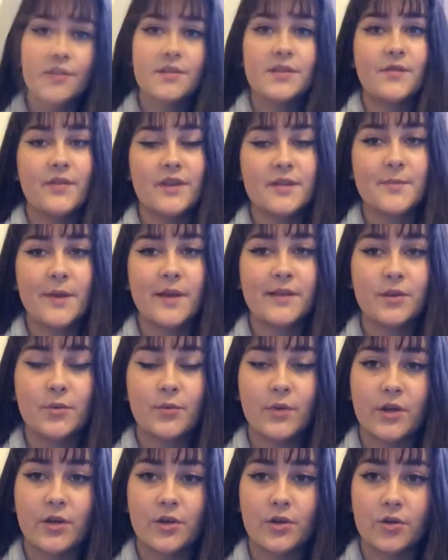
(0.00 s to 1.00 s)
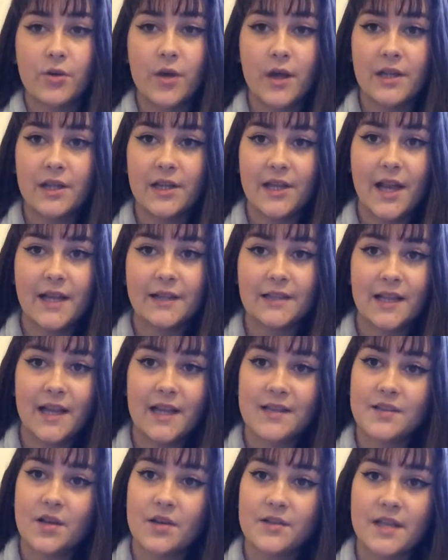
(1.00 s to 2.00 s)
So this meant that we could quickly
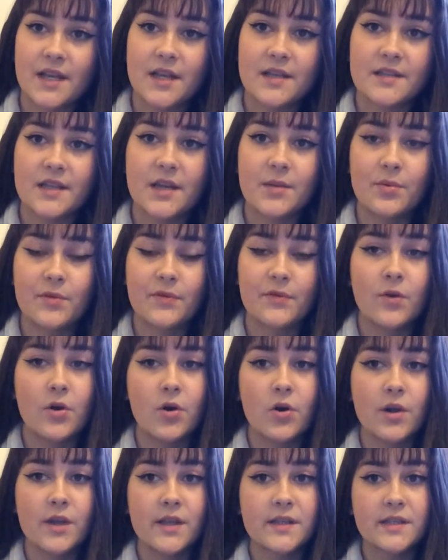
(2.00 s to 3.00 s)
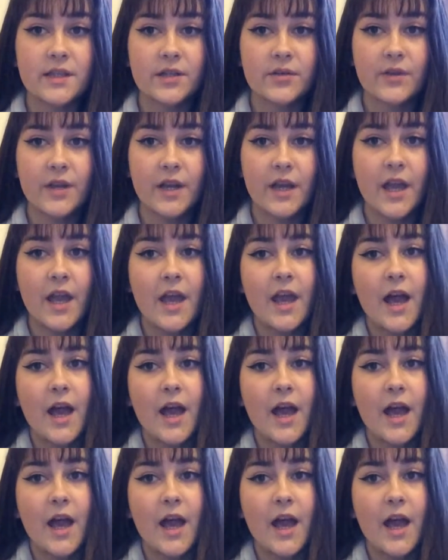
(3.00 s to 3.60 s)
analyse our data before considering